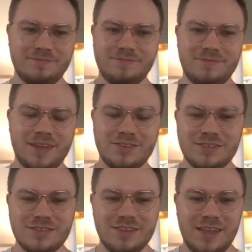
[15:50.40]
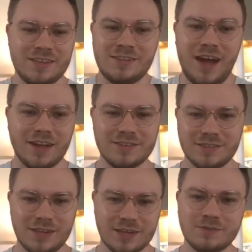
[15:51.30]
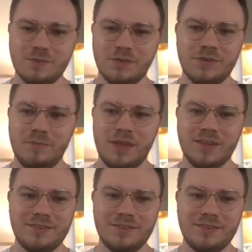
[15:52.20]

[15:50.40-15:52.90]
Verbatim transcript: that just is not successful to me